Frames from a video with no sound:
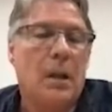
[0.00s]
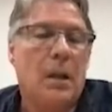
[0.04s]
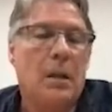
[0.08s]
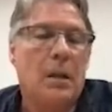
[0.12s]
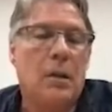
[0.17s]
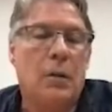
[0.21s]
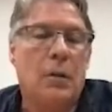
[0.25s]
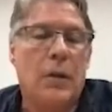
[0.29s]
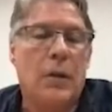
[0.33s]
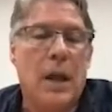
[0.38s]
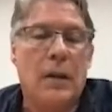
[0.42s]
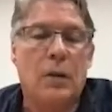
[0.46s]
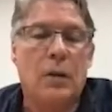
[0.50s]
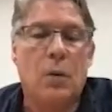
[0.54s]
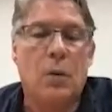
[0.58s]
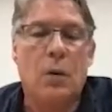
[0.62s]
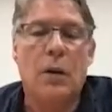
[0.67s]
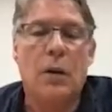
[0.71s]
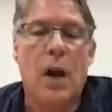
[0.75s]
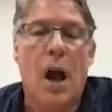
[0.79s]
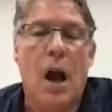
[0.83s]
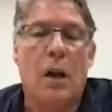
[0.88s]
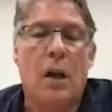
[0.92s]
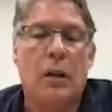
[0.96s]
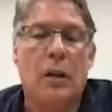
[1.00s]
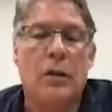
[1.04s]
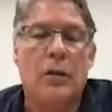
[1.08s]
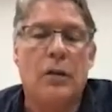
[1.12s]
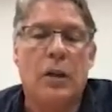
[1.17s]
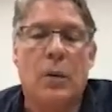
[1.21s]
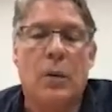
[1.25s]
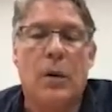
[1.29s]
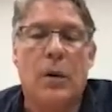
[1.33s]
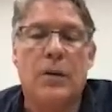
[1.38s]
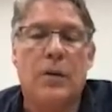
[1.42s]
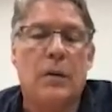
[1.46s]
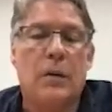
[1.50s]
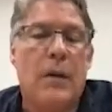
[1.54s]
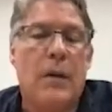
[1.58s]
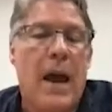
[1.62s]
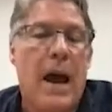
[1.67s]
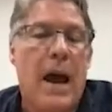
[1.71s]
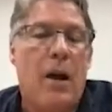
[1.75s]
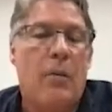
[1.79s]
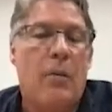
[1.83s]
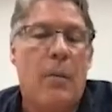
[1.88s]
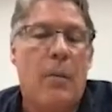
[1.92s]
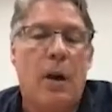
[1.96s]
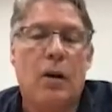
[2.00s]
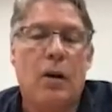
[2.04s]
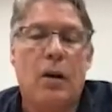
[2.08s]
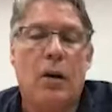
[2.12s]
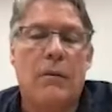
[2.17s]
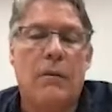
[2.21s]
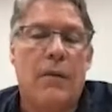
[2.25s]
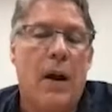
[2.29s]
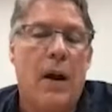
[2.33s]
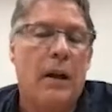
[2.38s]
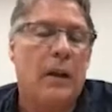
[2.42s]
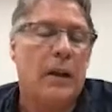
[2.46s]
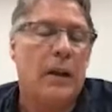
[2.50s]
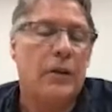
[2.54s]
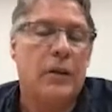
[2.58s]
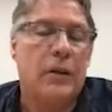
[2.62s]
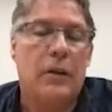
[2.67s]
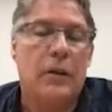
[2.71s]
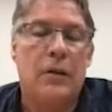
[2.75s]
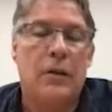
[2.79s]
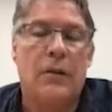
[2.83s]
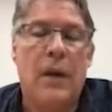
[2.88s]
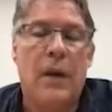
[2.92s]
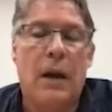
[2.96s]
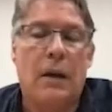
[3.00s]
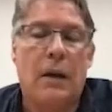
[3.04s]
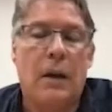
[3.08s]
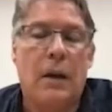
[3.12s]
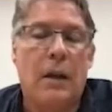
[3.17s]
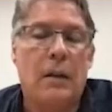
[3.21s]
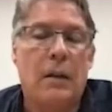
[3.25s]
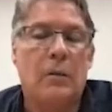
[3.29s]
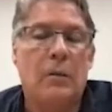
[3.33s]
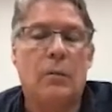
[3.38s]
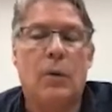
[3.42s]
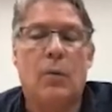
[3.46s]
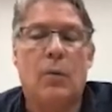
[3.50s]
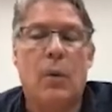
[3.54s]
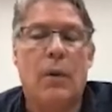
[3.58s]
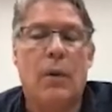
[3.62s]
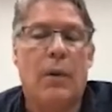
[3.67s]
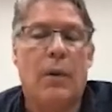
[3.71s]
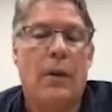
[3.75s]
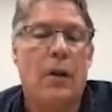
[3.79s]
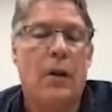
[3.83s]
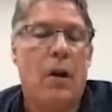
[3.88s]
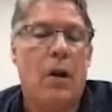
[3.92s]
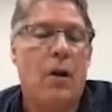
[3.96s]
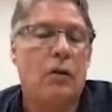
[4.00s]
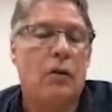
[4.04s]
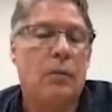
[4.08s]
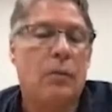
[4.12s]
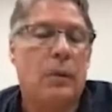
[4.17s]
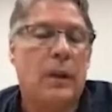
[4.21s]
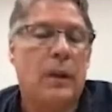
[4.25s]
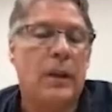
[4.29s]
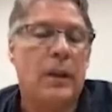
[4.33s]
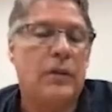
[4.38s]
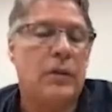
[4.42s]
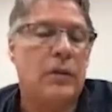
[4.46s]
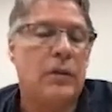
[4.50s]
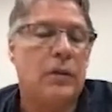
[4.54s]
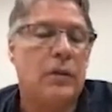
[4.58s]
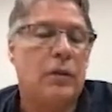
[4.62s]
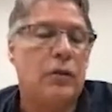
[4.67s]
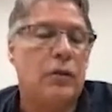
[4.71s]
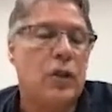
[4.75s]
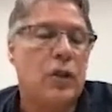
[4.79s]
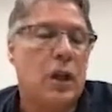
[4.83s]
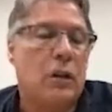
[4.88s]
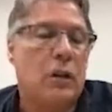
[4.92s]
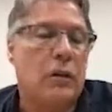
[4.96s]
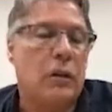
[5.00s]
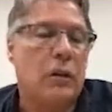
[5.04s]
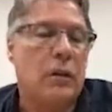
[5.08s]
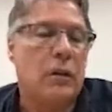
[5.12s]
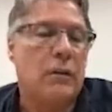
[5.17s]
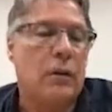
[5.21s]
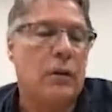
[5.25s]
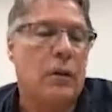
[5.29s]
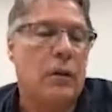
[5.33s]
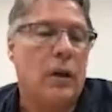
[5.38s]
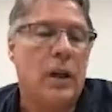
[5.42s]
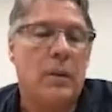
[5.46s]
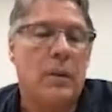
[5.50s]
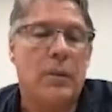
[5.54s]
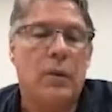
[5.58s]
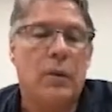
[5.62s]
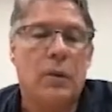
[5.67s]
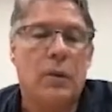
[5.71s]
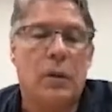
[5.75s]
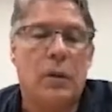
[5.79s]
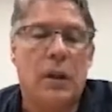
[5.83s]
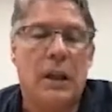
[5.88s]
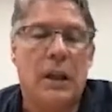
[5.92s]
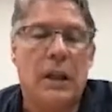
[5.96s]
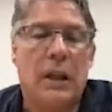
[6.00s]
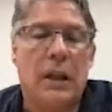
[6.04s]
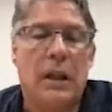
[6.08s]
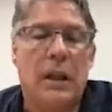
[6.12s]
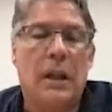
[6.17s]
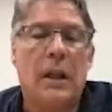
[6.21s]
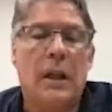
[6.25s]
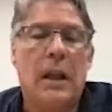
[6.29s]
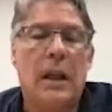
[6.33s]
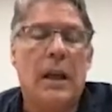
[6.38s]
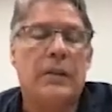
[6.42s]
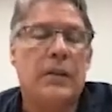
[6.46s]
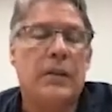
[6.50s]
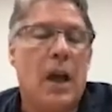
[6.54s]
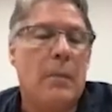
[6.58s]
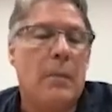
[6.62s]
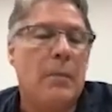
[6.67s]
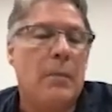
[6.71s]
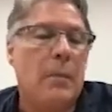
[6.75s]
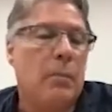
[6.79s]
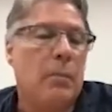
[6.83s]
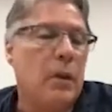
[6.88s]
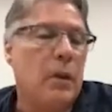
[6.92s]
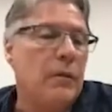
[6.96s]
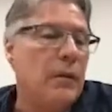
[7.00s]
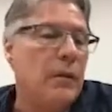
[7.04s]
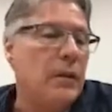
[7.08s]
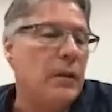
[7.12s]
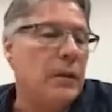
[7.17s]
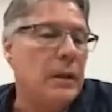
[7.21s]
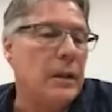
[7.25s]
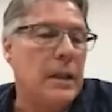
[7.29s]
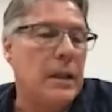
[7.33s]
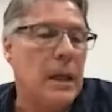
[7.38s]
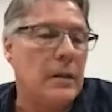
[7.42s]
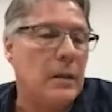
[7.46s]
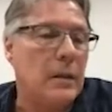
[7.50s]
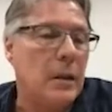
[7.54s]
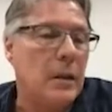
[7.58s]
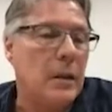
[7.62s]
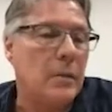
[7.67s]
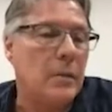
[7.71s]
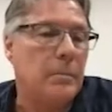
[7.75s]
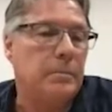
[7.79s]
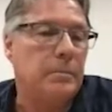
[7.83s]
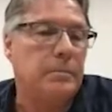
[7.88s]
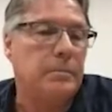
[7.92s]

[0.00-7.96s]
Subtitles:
Note that, to our knowledge, the question of how Markov violations vary with whether the causal relations are generative or inhibitory has not been previously tested.